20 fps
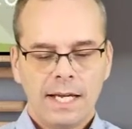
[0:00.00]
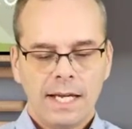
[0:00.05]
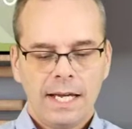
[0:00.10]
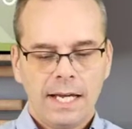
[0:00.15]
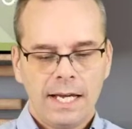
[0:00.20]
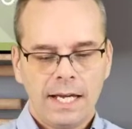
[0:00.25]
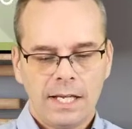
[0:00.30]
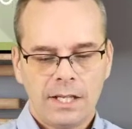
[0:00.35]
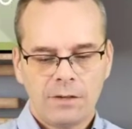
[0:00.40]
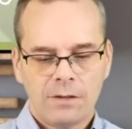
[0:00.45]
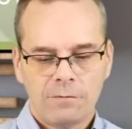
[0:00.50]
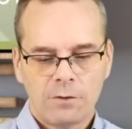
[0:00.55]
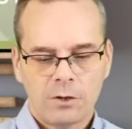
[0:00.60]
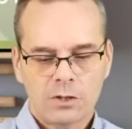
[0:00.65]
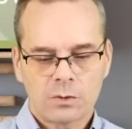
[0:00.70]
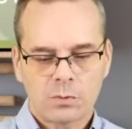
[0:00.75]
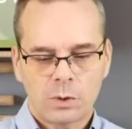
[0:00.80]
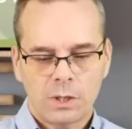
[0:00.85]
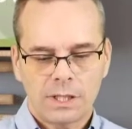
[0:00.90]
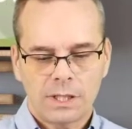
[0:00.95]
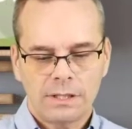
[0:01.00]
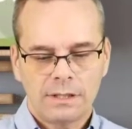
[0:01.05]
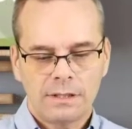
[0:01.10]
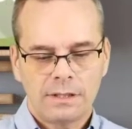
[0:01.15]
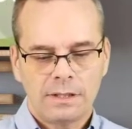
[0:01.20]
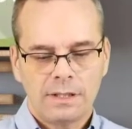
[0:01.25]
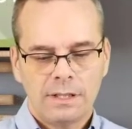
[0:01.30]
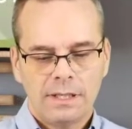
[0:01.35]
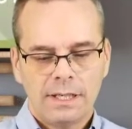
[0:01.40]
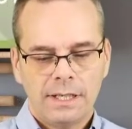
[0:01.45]
And the first one
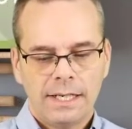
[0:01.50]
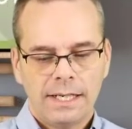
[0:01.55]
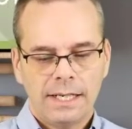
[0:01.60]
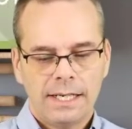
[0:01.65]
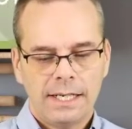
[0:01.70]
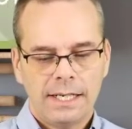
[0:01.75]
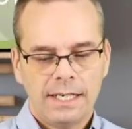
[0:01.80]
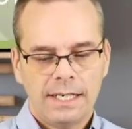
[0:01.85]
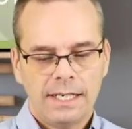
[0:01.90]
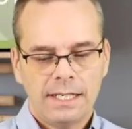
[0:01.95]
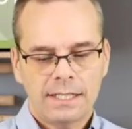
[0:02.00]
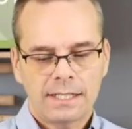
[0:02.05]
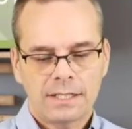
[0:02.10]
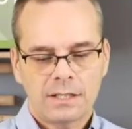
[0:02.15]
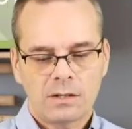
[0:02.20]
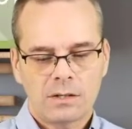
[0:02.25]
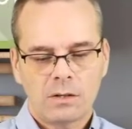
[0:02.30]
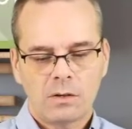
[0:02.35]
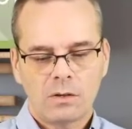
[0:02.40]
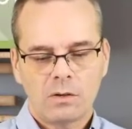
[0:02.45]
is